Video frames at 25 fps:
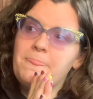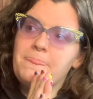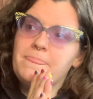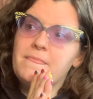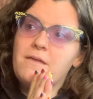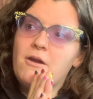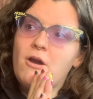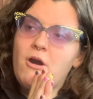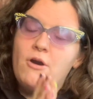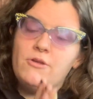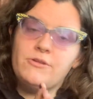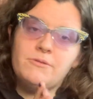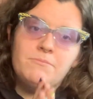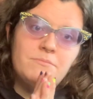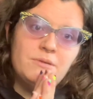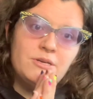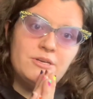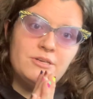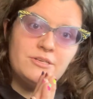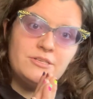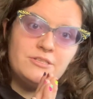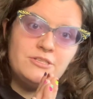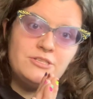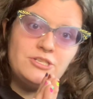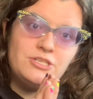called
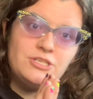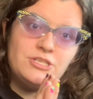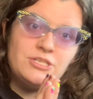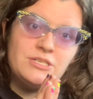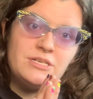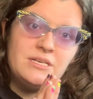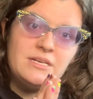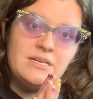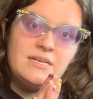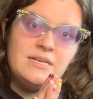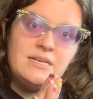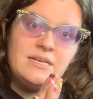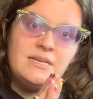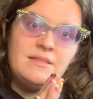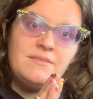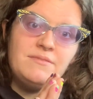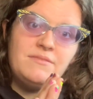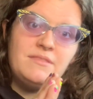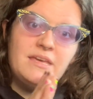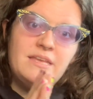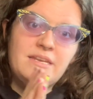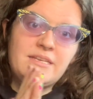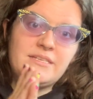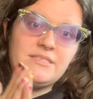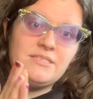Emerge
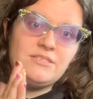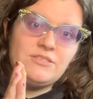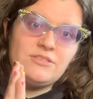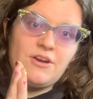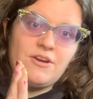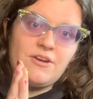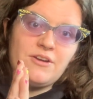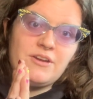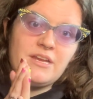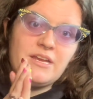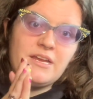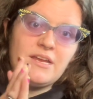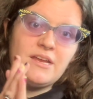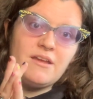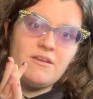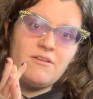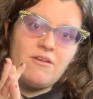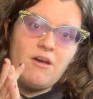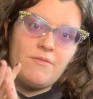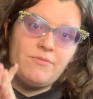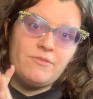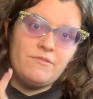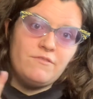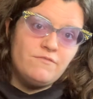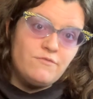that is starting
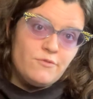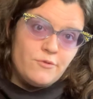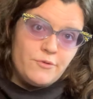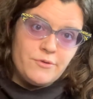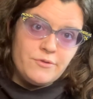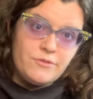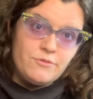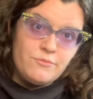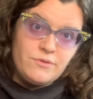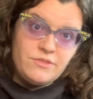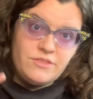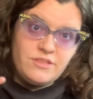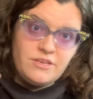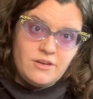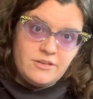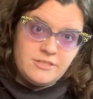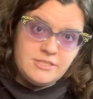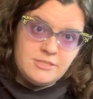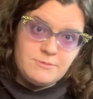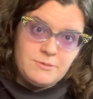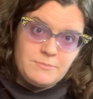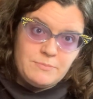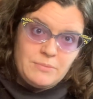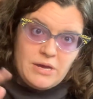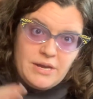on the 4th with the
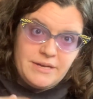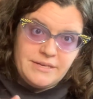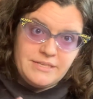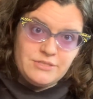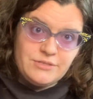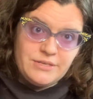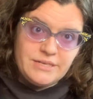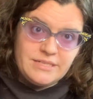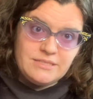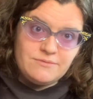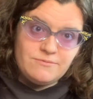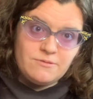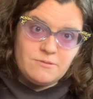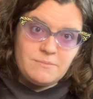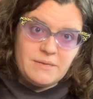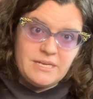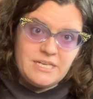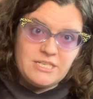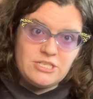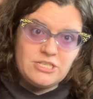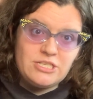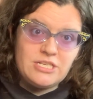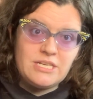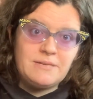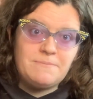Ultimate Body
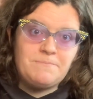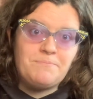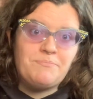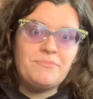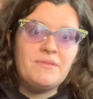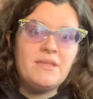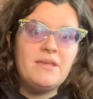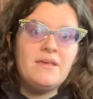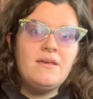Transformation.